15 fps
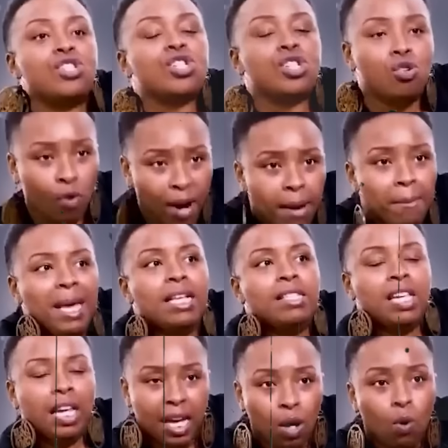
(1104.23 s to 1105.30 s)

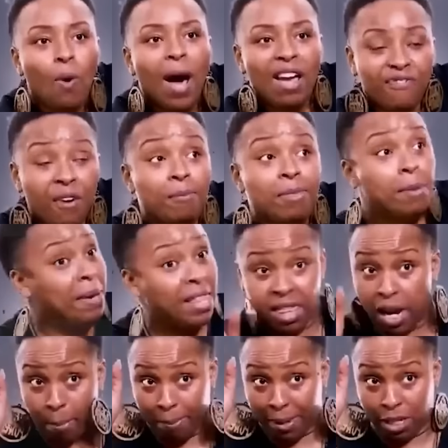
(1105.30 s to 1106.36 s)
screaming to get away from them
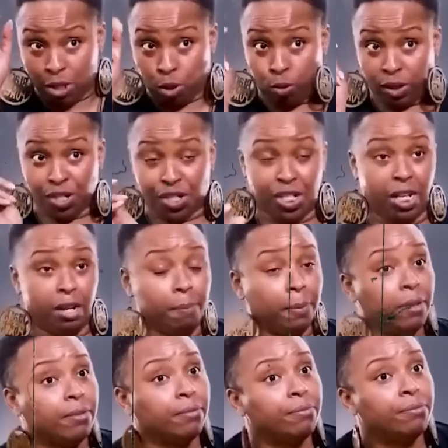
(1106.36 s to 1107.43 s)
in their
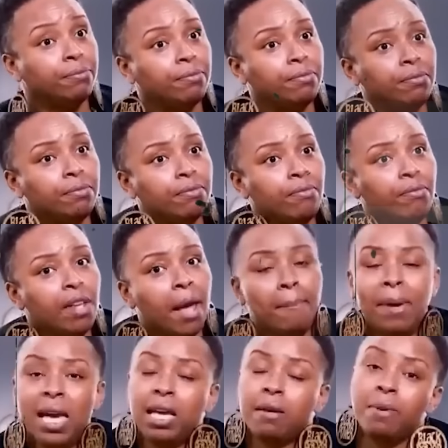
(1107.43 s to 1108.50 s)
mentorship.
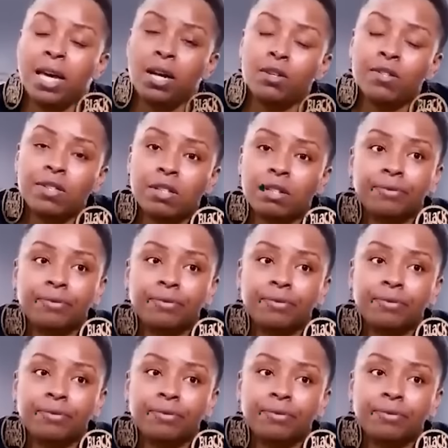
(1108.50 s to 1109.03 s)
Meek Mill.